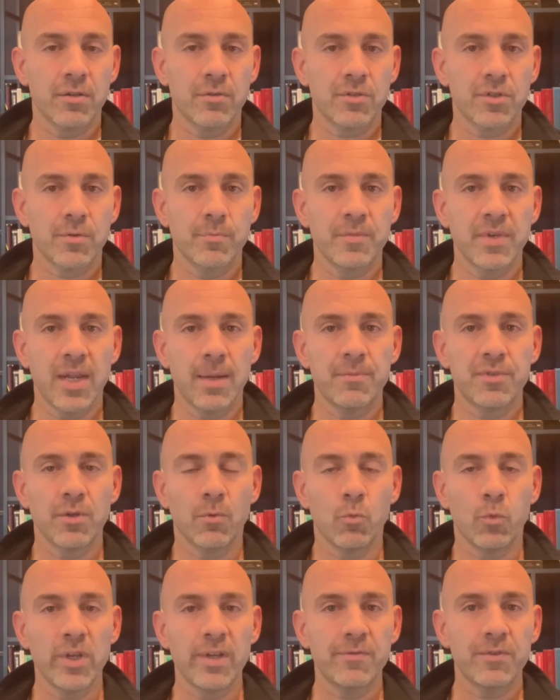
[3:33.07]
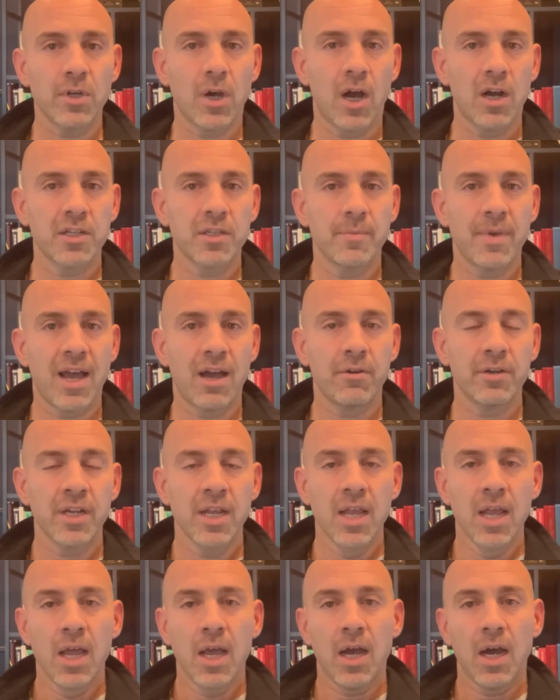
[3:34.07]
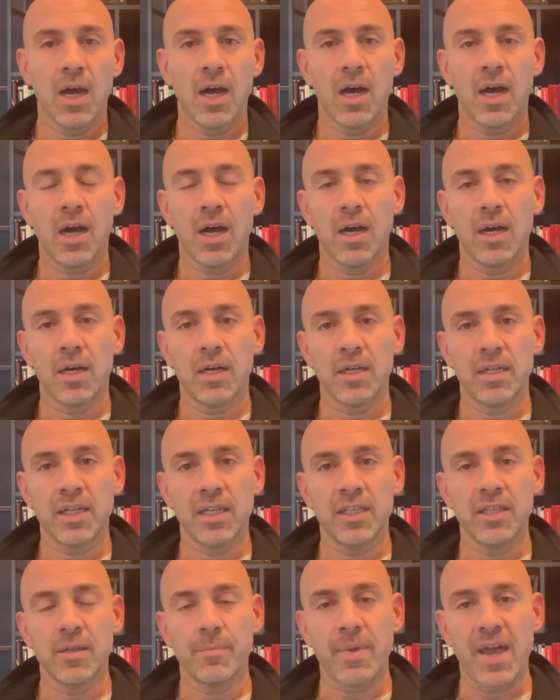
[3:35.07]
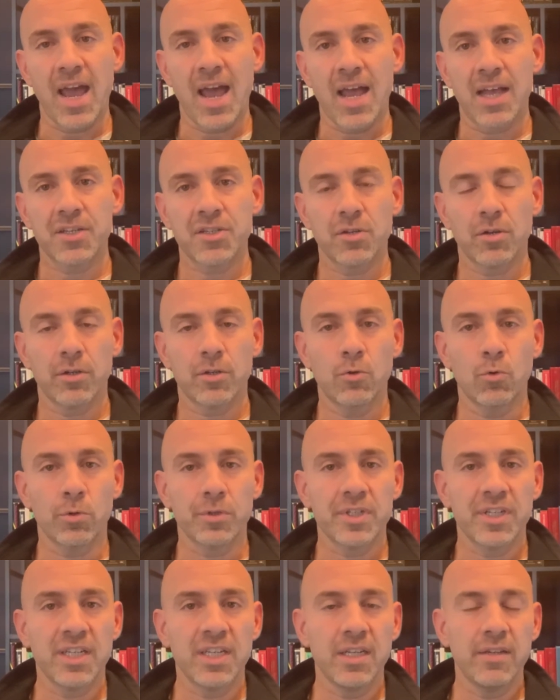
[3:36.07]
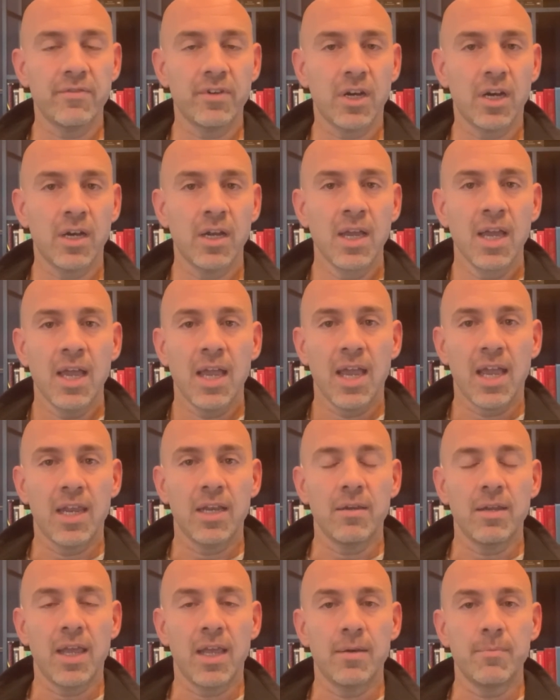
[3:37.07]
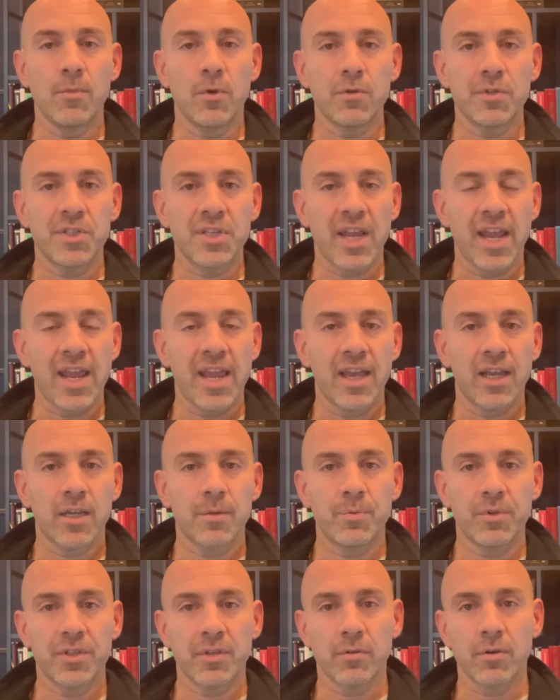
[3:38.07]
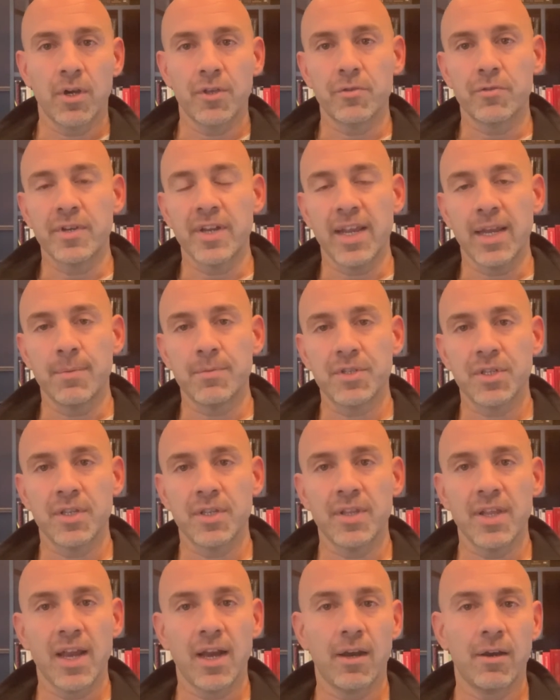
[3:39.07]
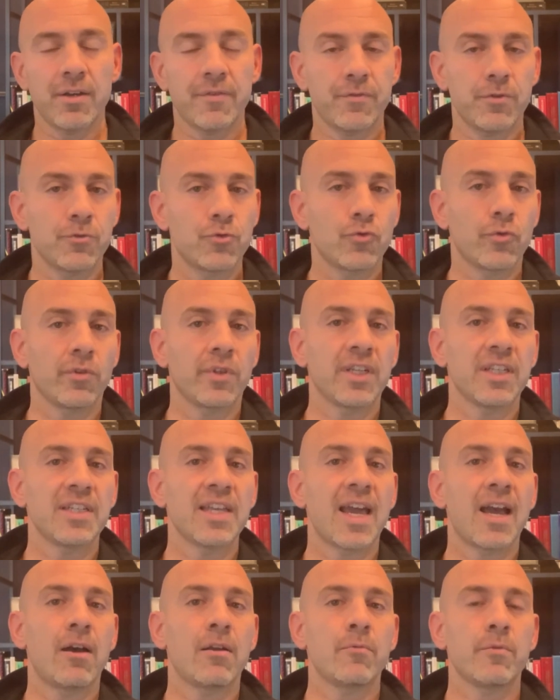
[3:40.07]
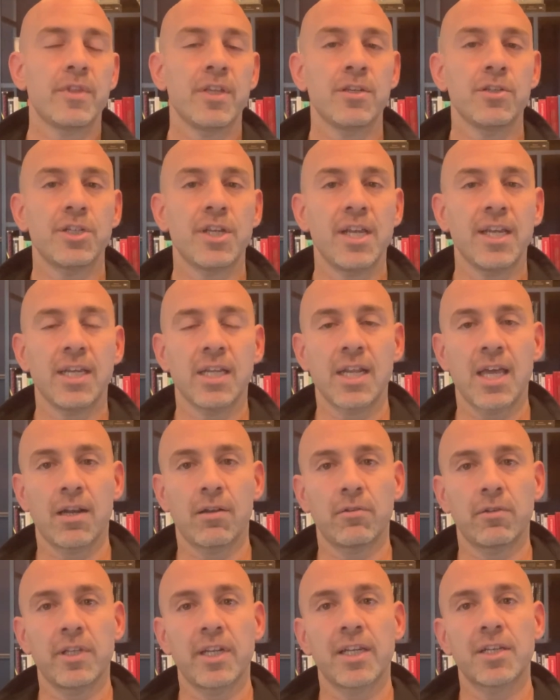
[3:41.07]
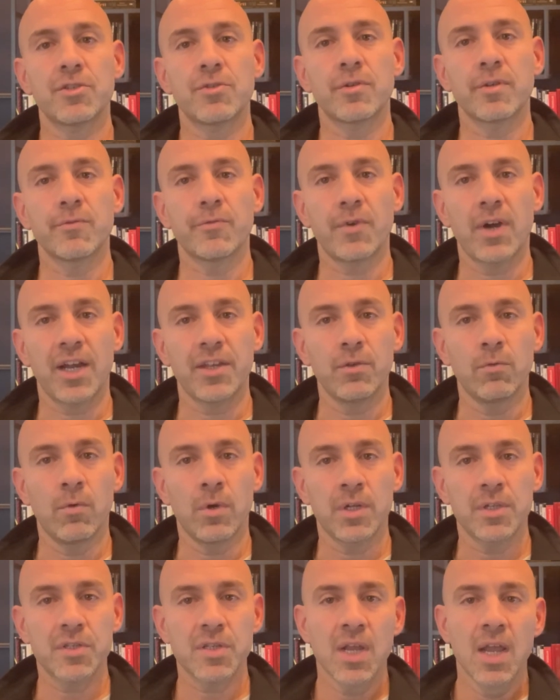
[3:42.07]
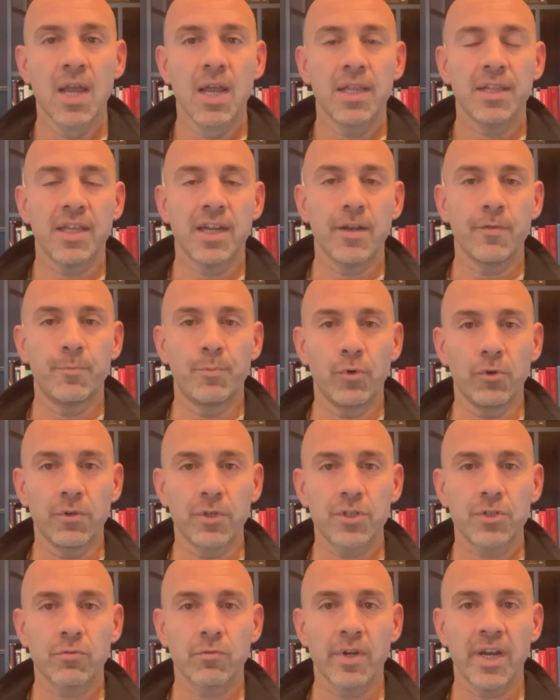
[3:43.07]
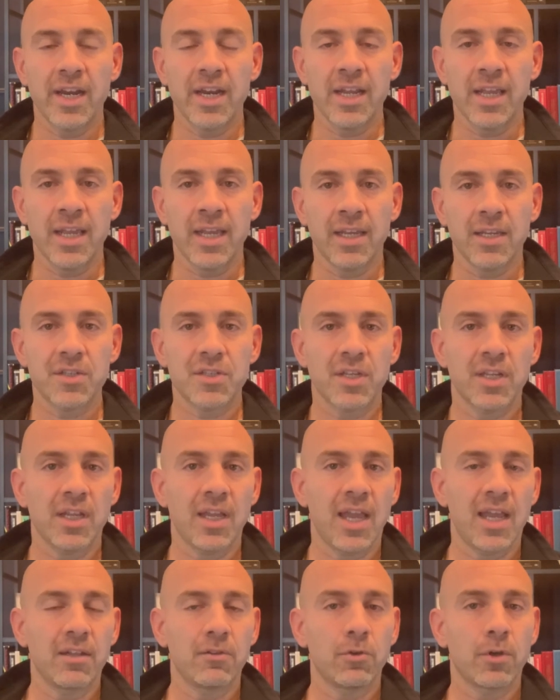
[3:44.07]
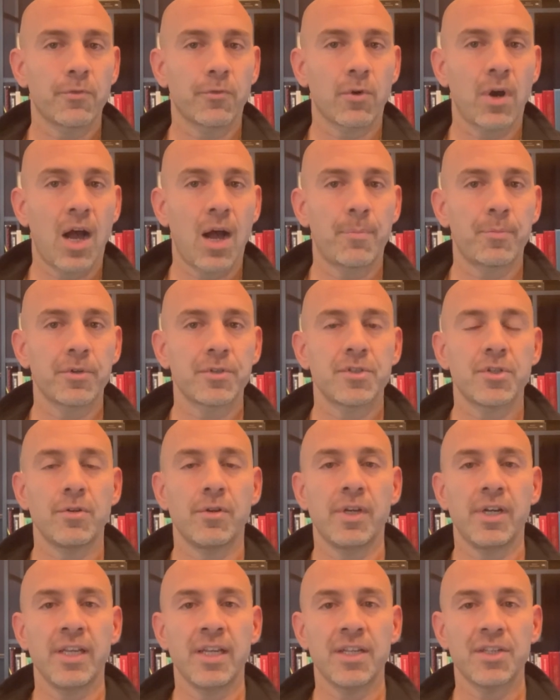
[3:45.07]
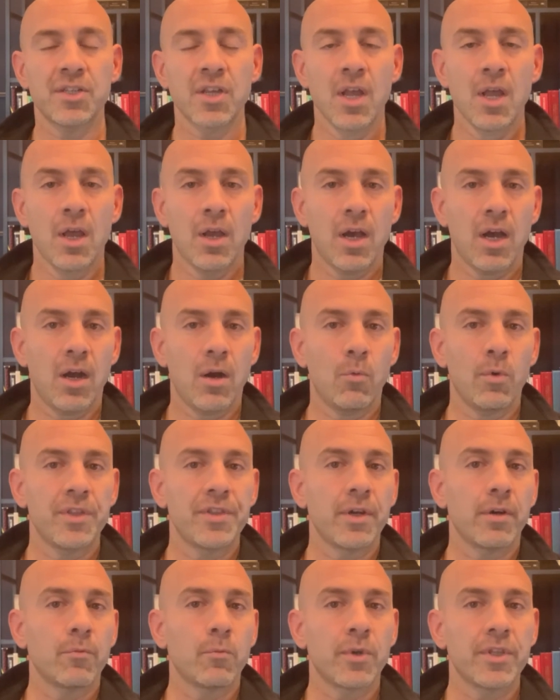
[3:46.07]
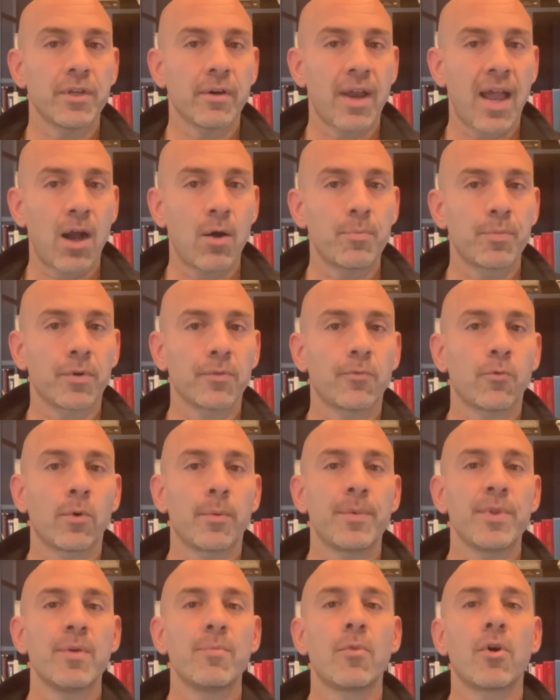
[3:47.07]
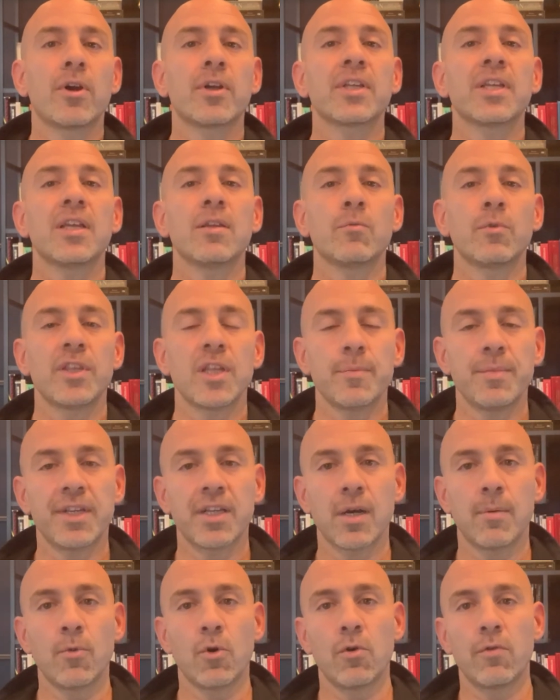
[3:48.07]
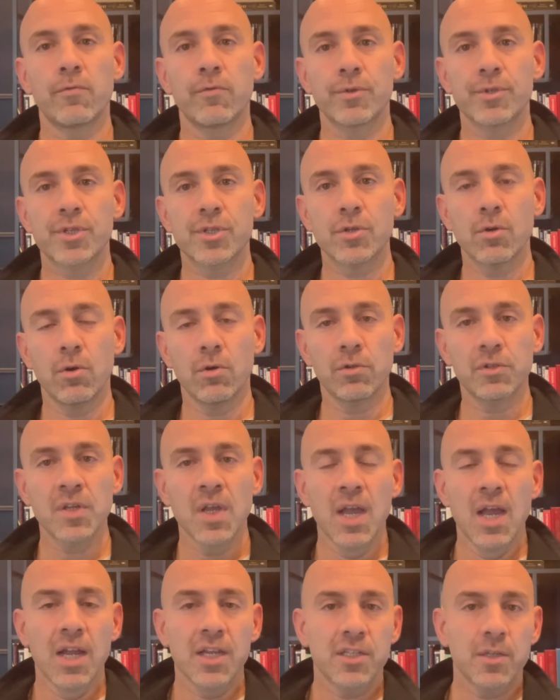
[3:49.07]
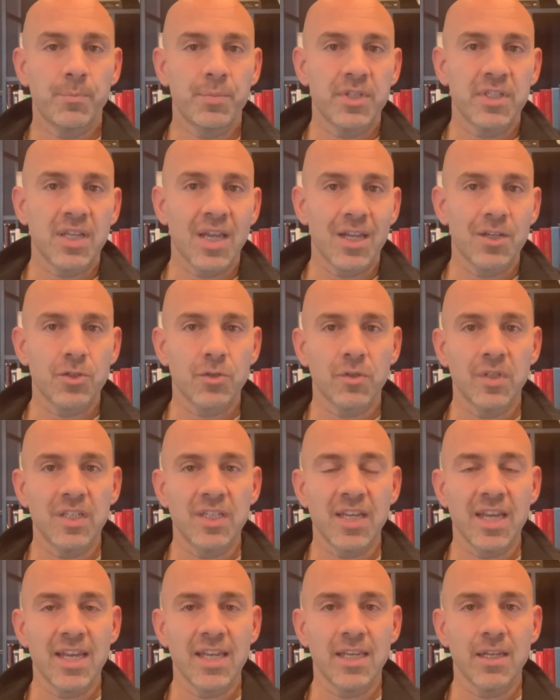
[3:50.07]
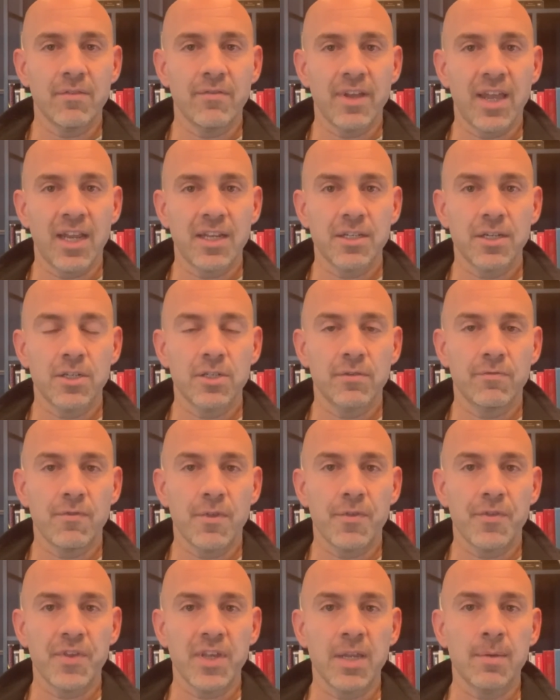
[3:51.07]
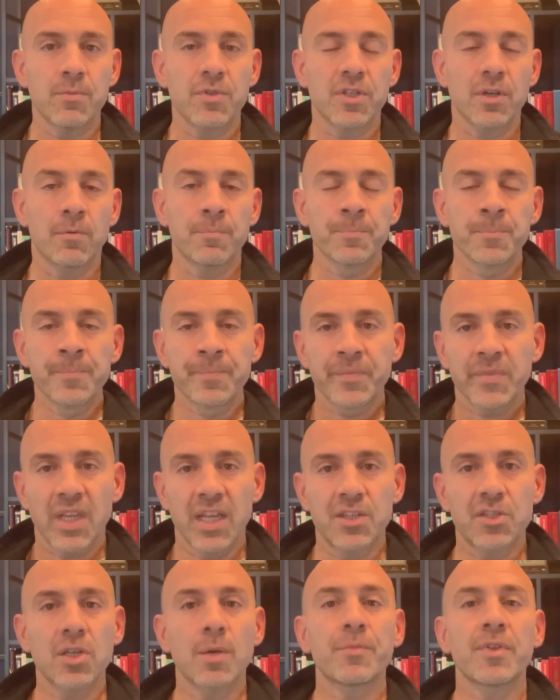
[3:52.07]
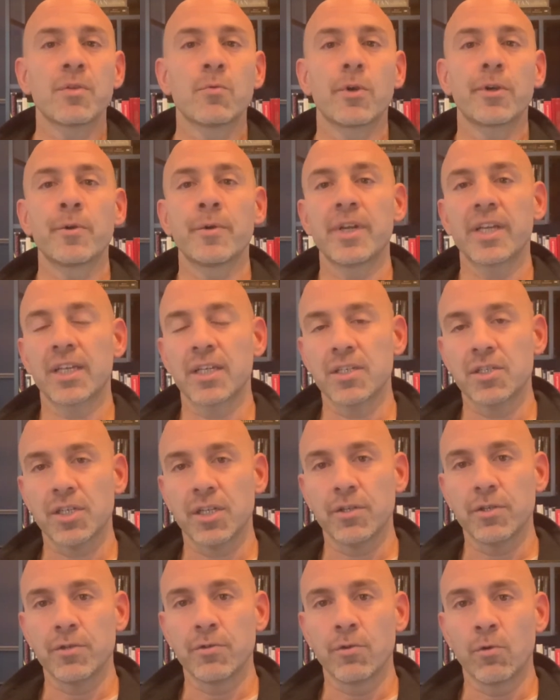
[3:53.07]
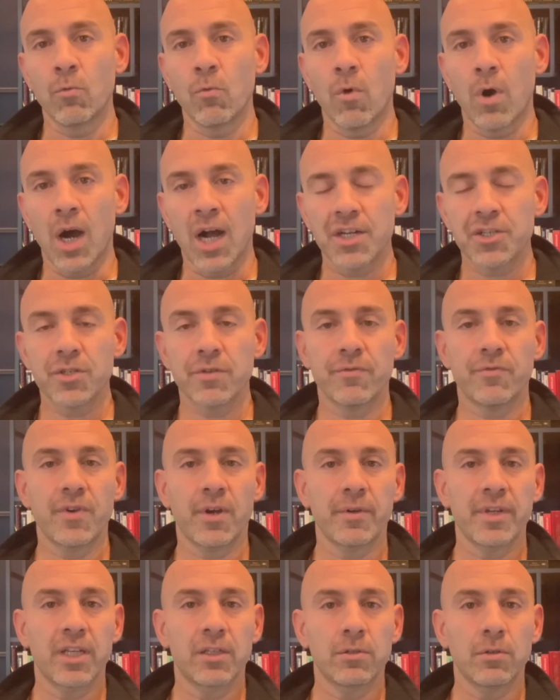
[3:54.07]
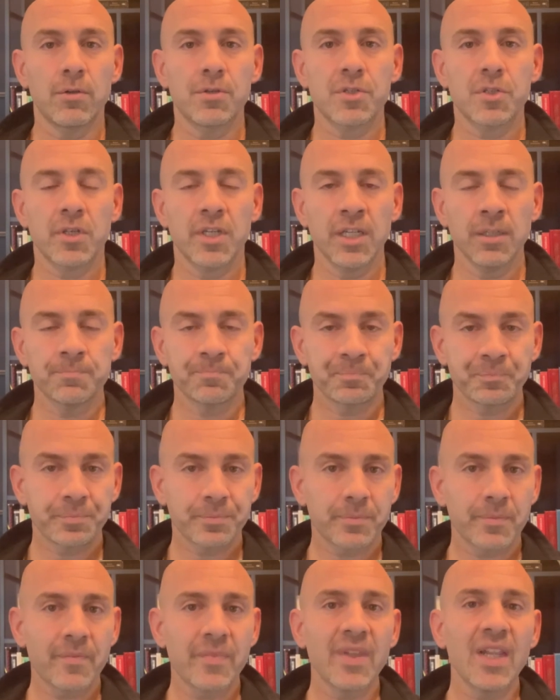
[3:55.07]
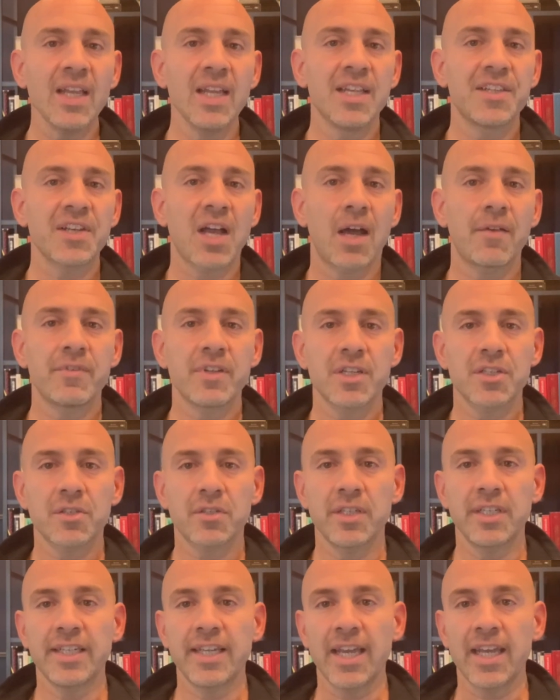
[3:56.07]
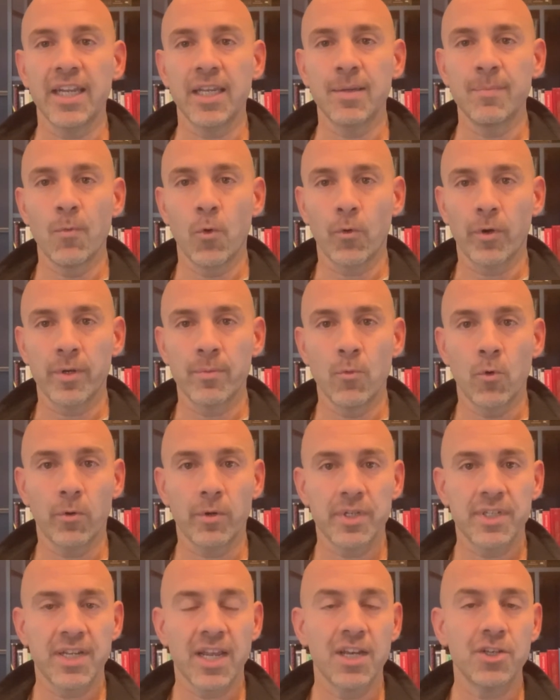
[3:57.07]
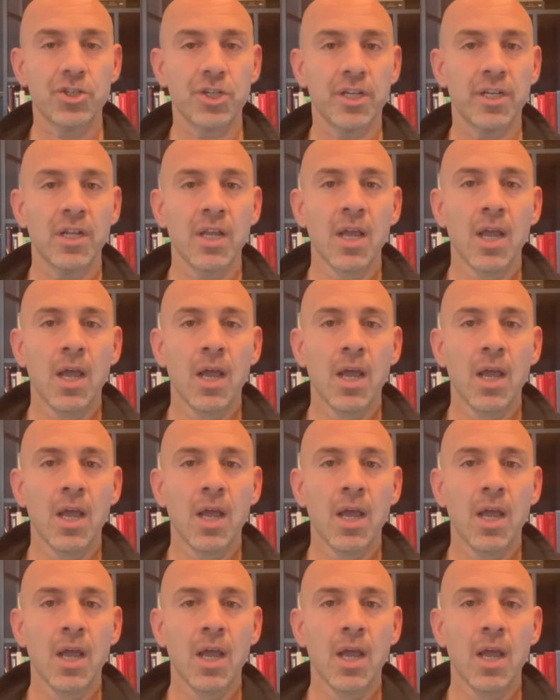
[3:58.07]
Some names that we've talked about in the past are Corteva and Mosaic, but there are other names in there. And if you're drilling down within Chaikin Analytics, you can find the ones that have bullish ratings and look for opportunities when they're outperforming the market, when they become oversold, to potentially take advantage of the theme. So it's something we're going to continue to watch very closely. It's obviously gaining more and more attention.